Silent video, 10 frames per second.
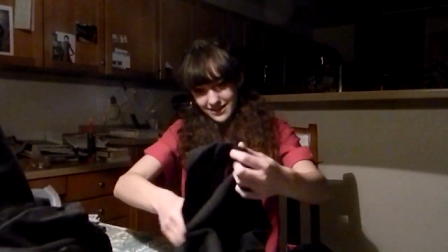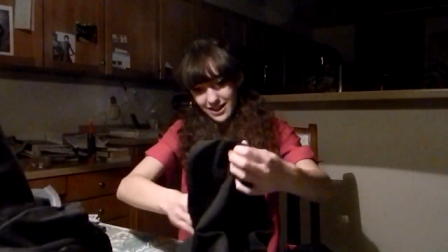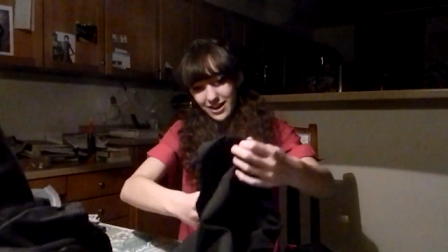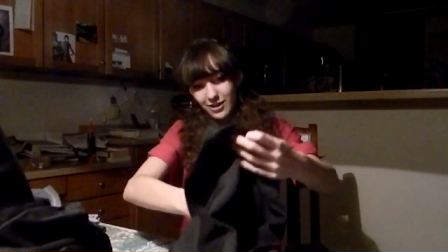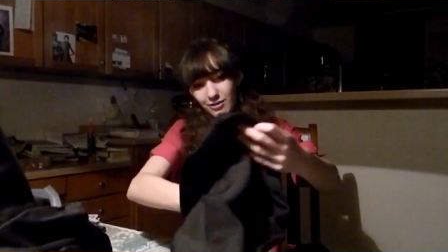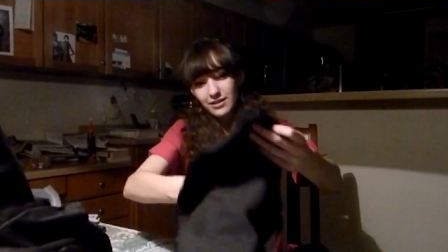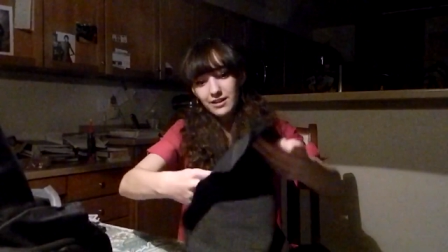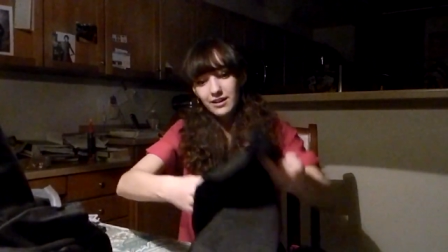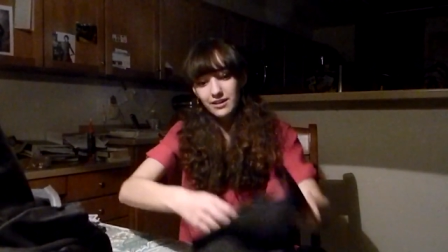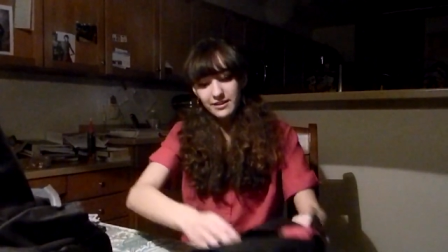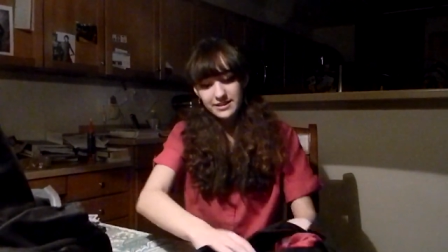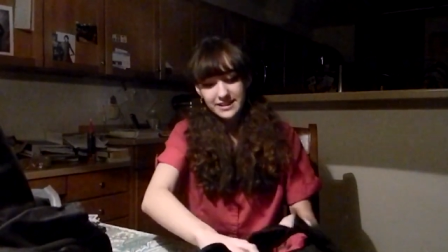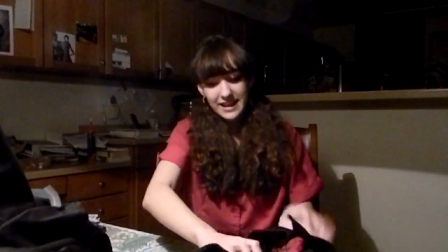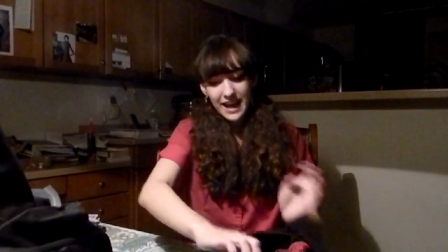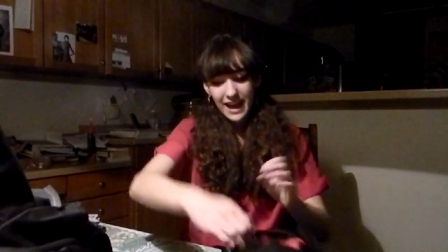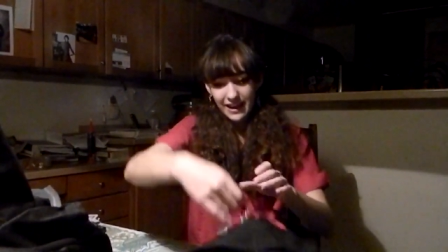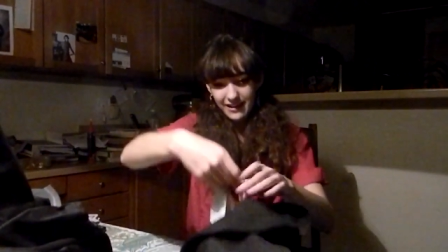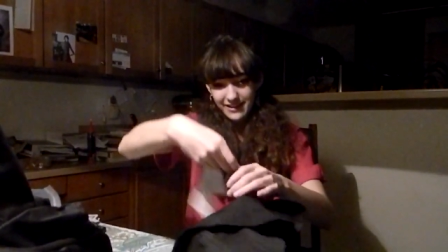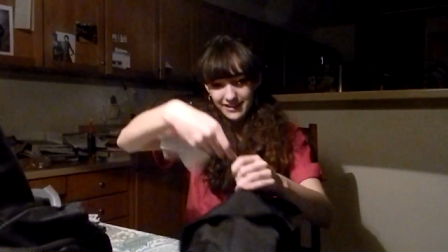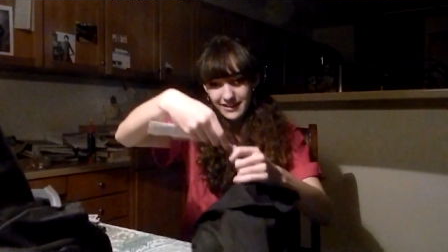oh, there's a tag.
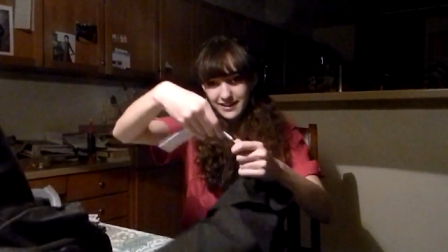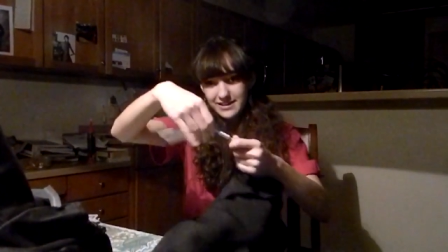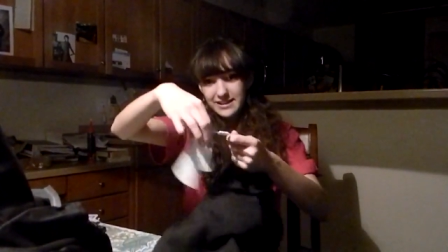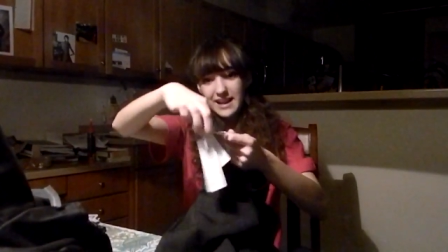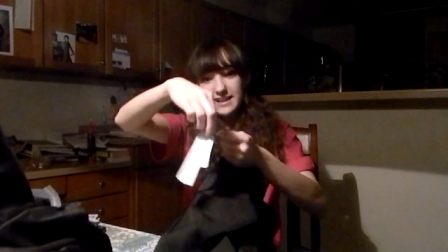The tag